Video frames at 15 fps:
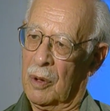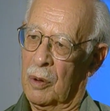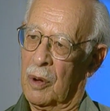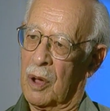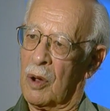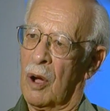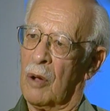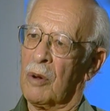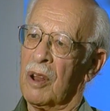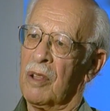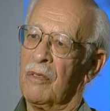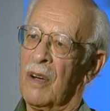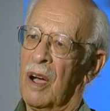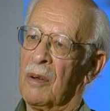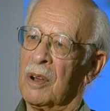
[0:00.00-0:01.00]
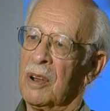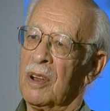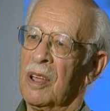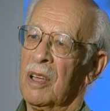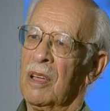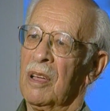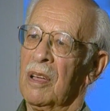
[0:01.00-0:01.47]
who had already
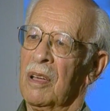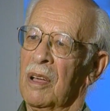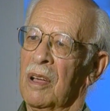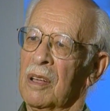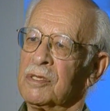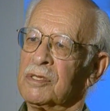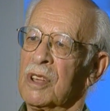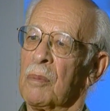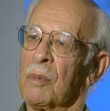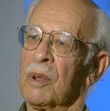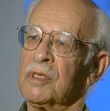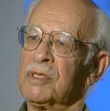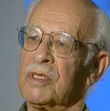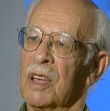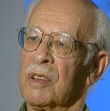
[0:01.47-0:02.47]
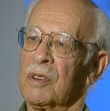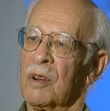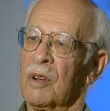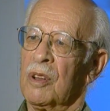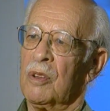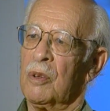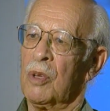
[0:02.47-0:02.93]
founded a similar
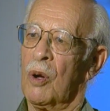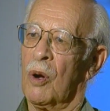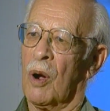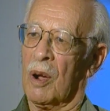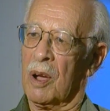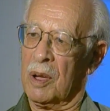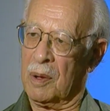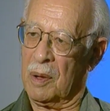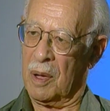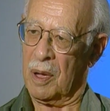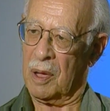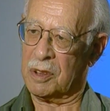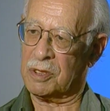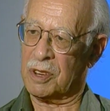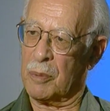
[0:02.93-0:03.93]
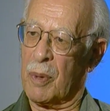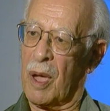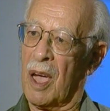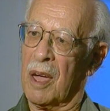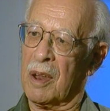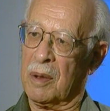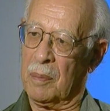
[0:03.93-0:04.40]
center in New York and
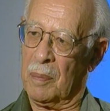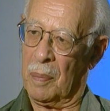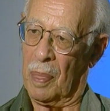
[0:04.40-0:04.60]
Japan.